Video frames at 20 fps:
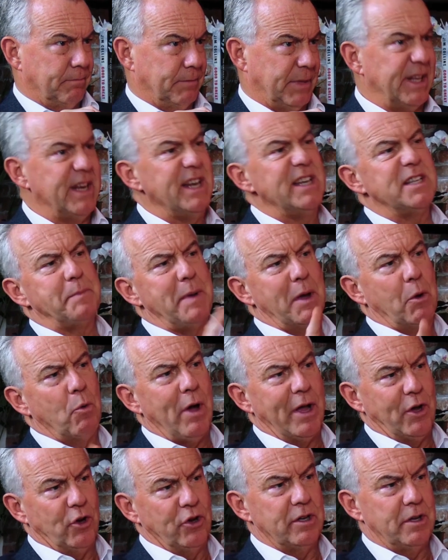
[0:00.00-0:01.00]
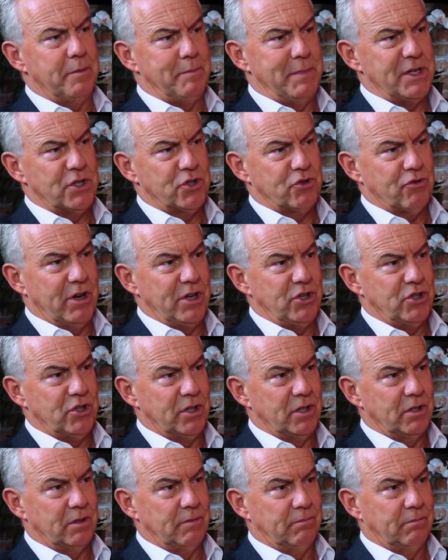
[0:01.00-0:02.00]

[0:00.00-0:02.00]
but they need to be quite good at administration,